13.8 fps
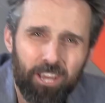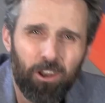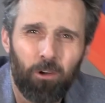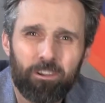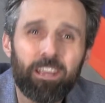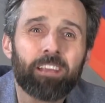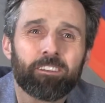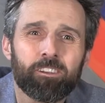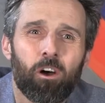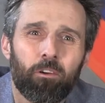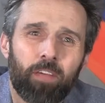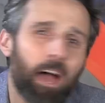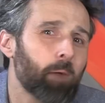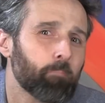You don't need to
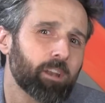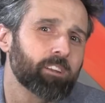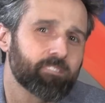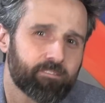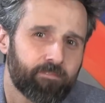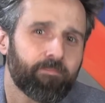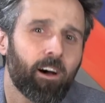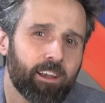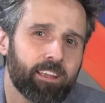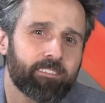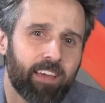know that, but it's funny